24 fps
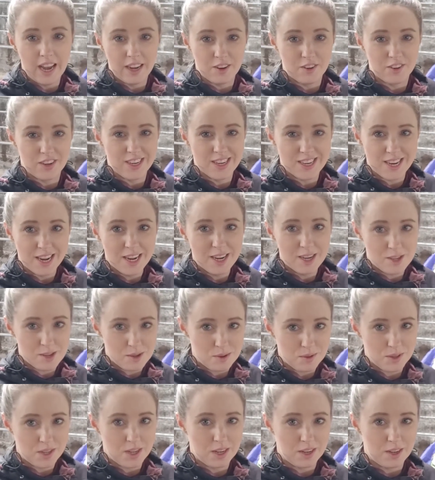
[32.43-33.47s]
Agritech,
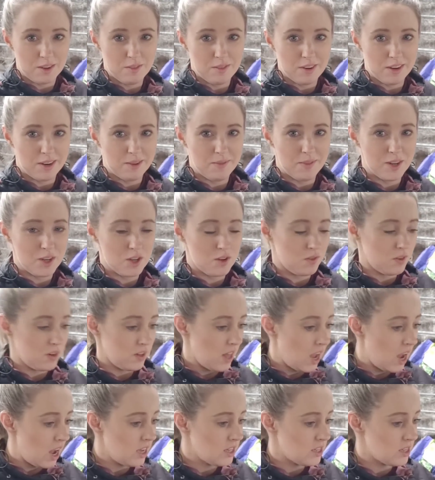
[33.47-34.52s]
so thank you very much for
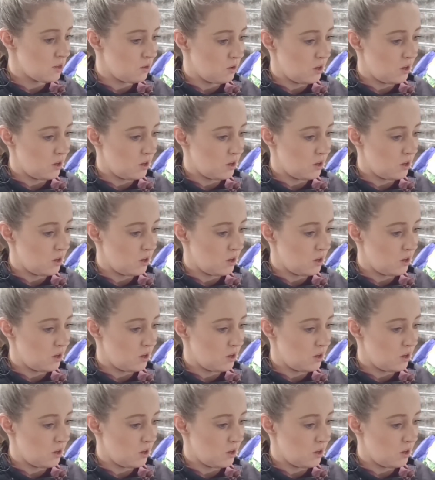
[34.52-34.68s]
that.